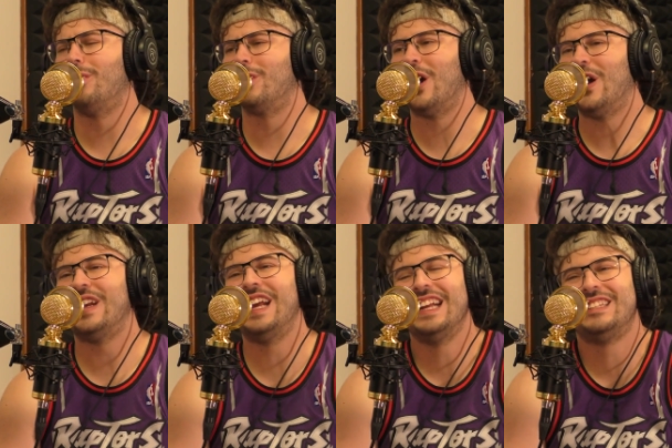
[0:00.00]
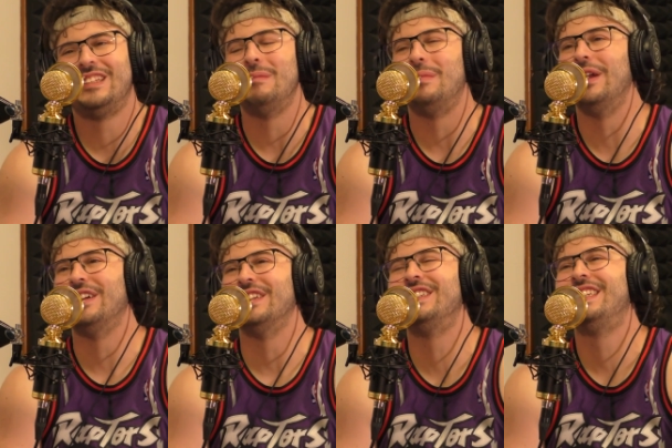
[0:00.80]
call against the
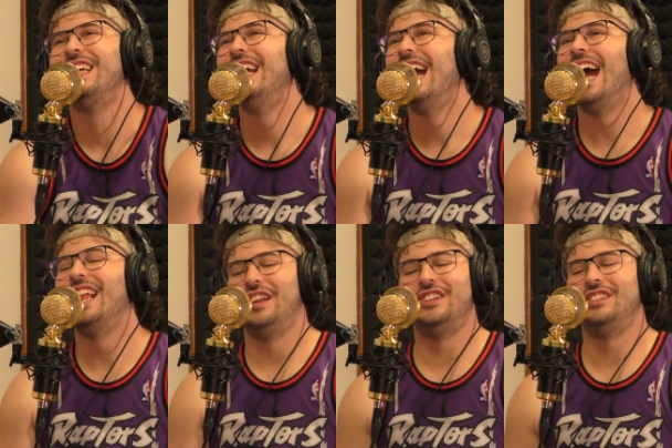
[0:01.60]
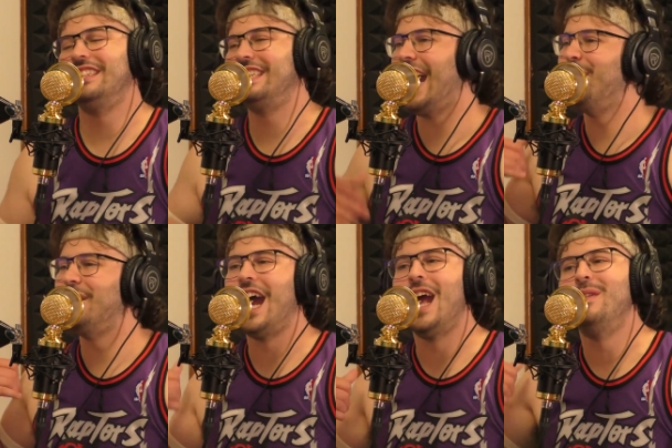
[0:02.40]
Bills, and there's this guy
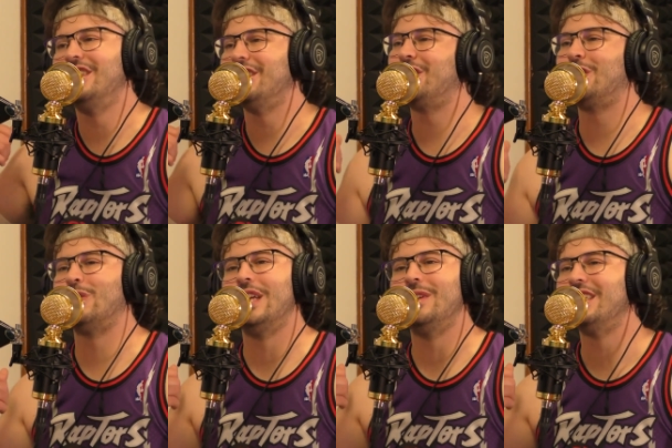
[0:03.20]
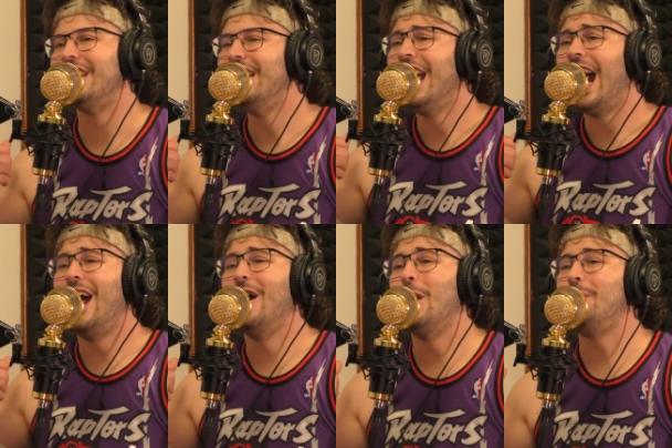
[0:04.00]
behind me just screams, "I
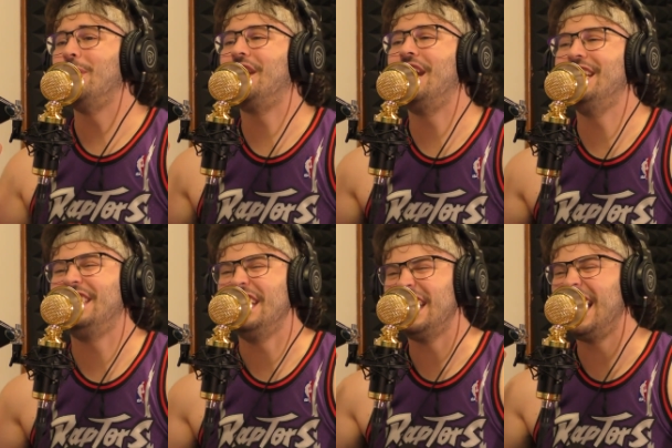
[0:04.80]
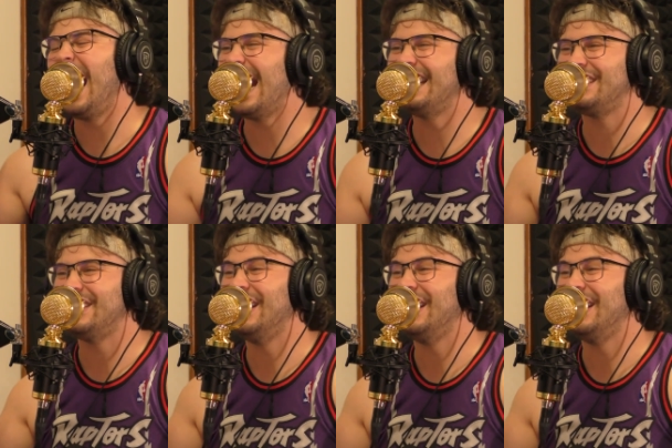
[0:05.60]
hope your kids get cancer."